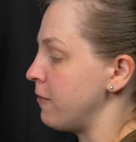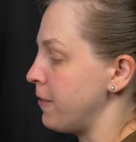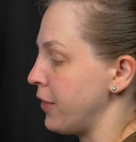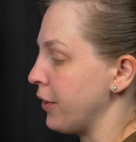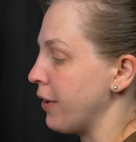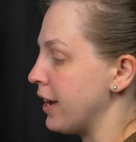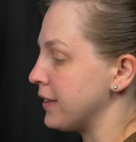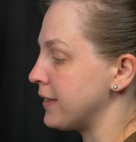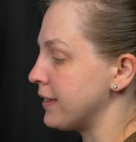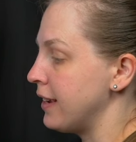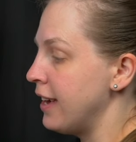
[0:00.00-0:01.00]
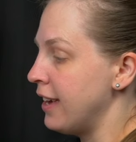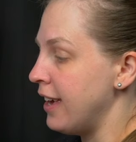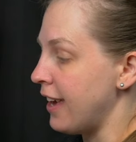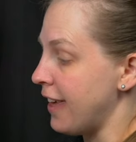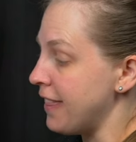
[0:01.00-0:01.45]
for the grass.
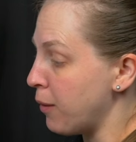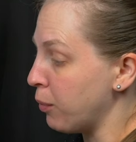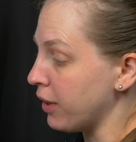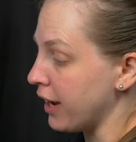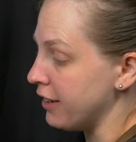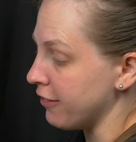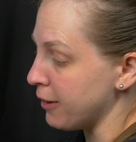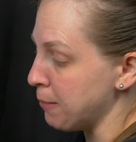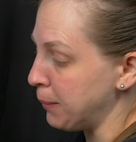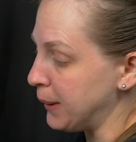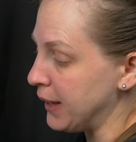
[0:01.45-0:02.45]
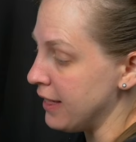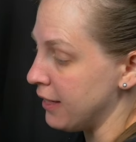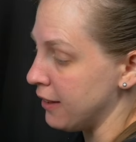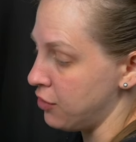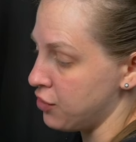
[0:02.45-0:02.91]
And that will kind of
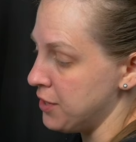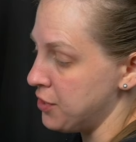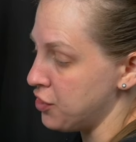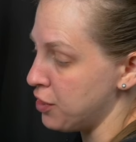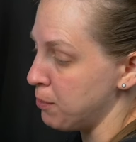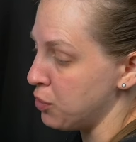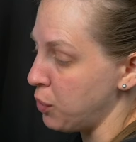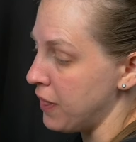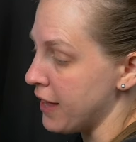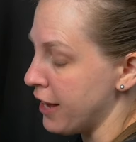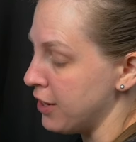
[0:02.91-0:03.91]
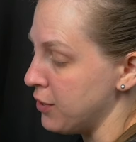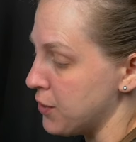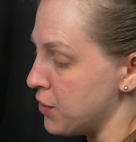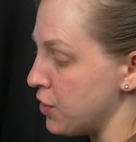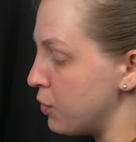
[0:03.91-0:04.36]
complete the transition between that and the
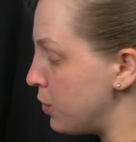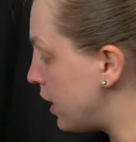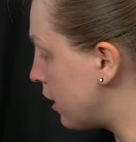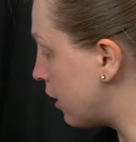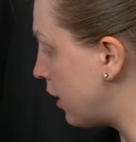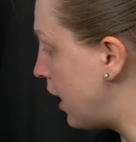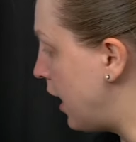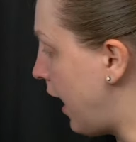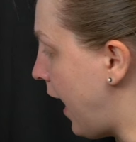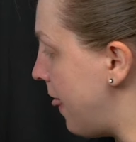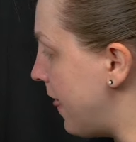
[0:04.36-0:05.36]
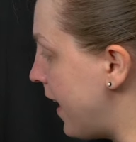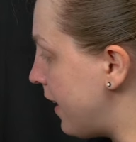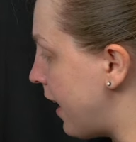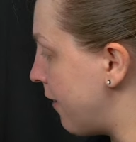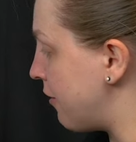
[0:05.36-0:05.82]
stone here and
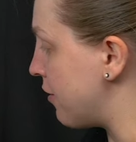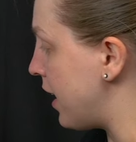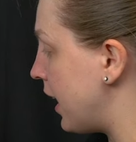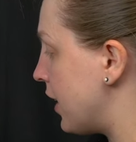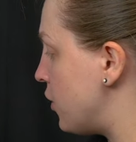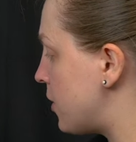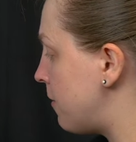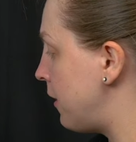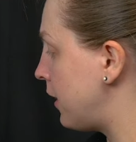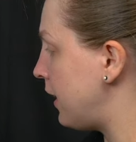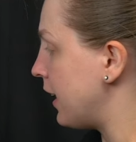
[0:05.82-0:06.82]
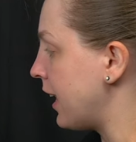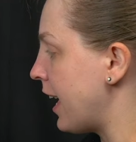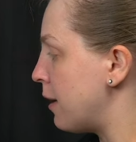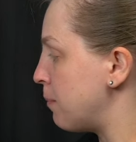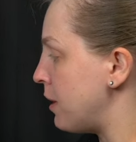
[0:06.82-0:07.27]
then after that, I can just fill in the
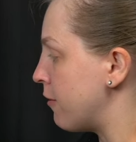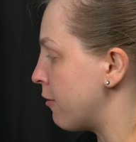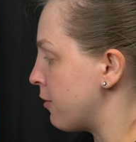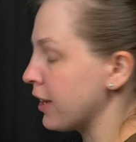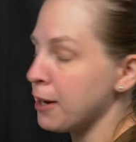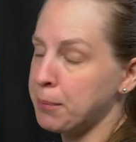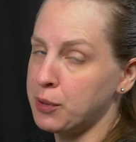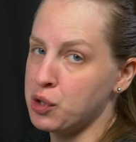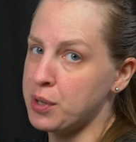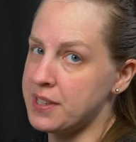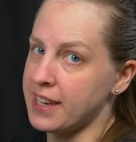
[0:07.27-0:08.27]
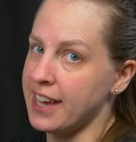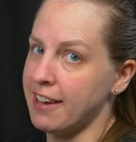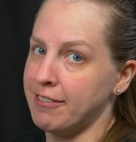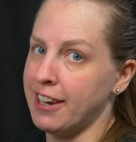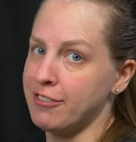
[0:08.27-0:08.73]
canopy for the couple trees I
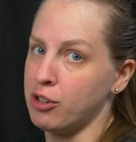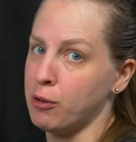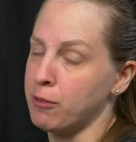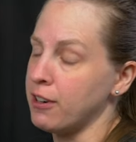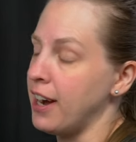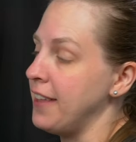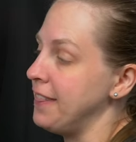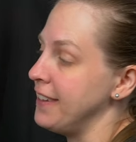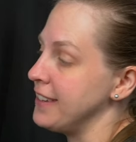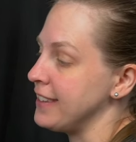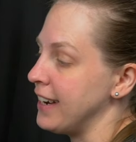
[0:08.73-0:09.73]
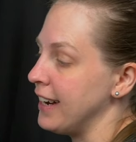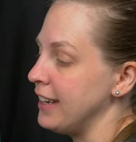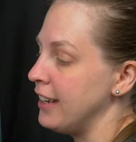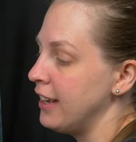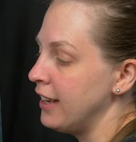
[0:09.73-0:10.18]
have left over on this
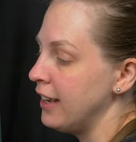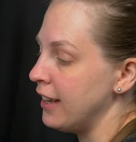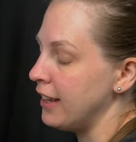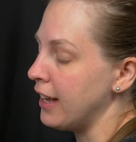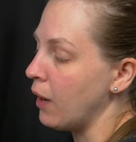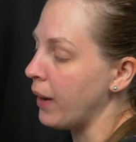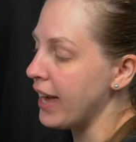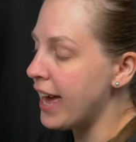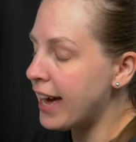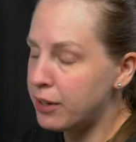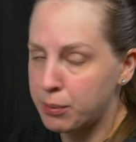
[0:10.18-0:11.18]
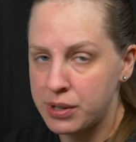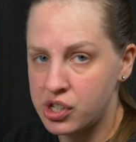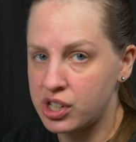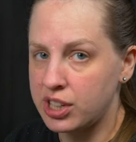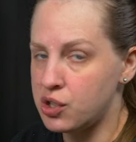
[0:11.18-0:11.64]
side. Now I had
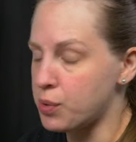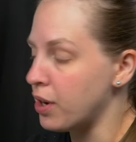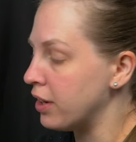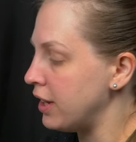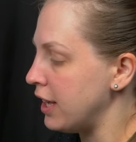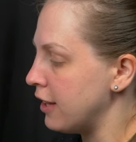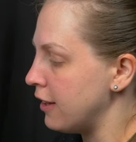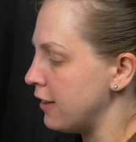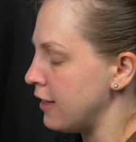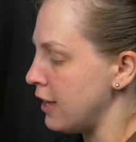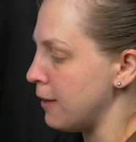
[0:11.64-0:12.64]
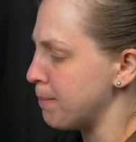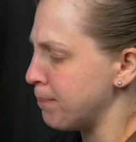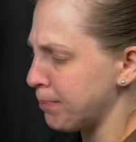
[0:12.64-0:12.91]
originally drawn in the